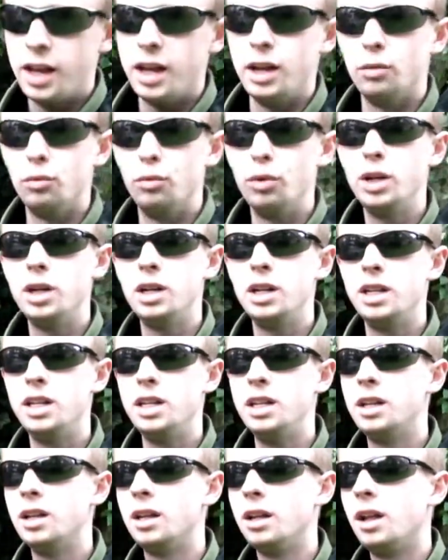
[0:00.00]
it
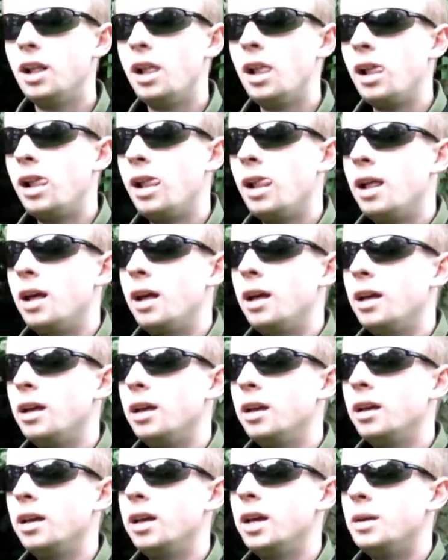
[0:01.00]

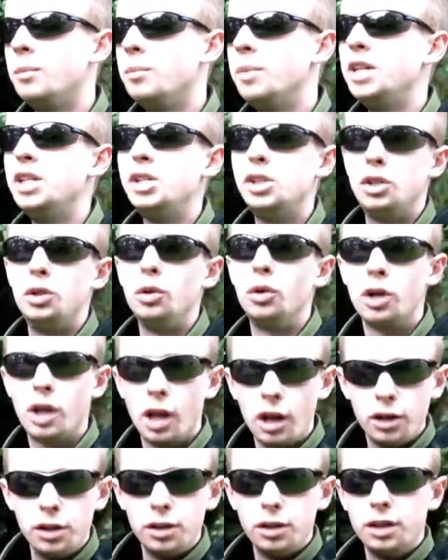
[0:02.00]
means your
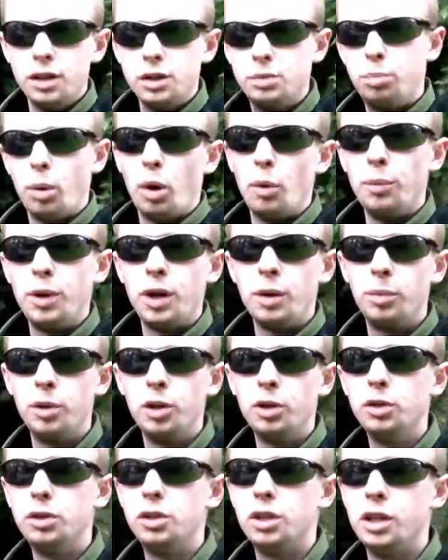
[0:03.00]
gun is bombed up and
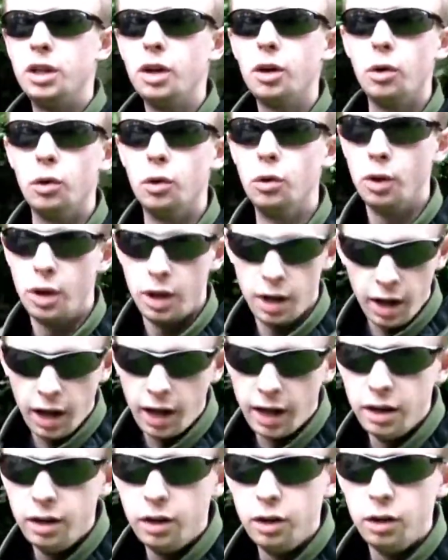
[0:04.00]
good to go,
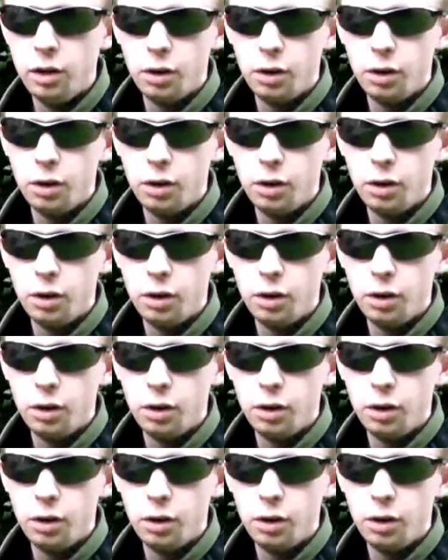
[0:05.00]
and